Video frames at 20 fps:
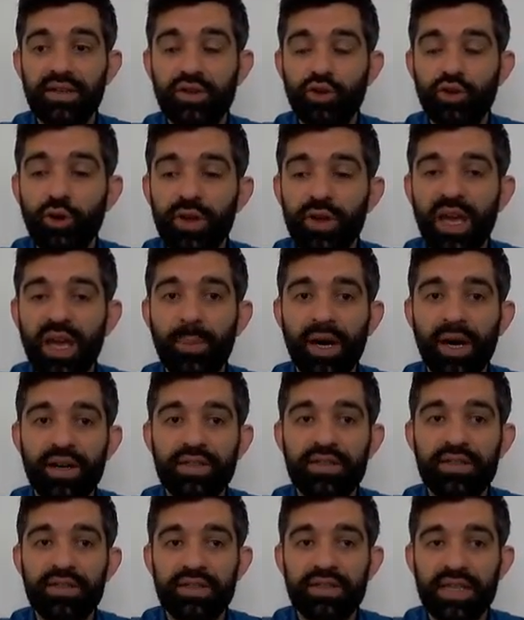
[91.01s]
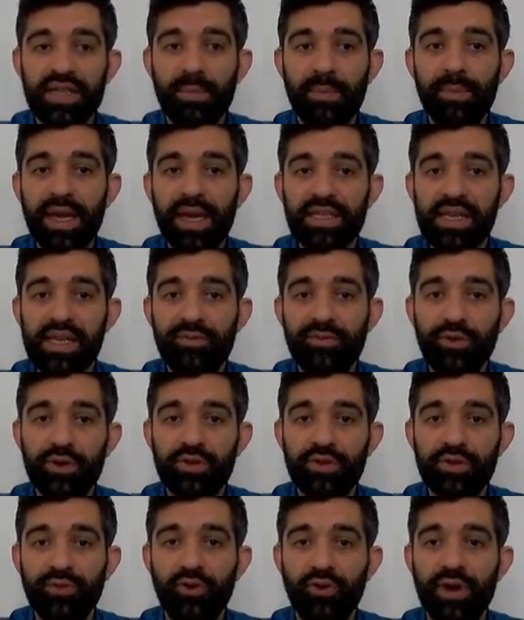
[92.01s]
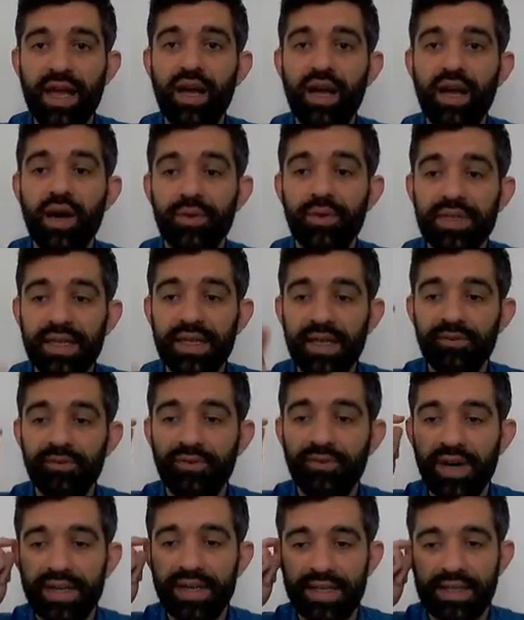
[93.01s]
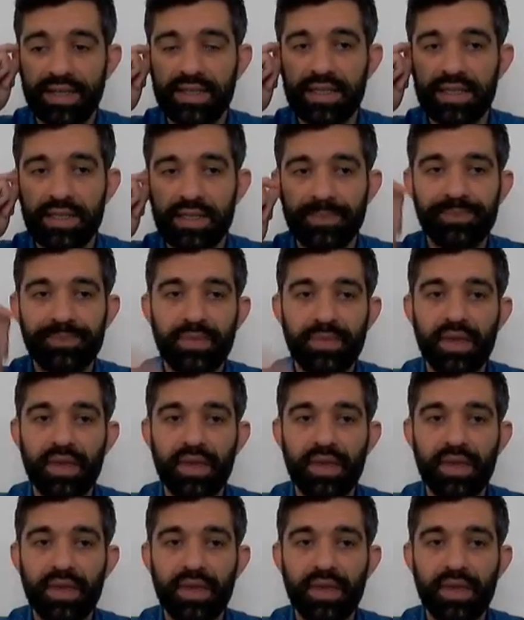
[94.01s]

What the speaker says: talk about some basic words for accounting and finance.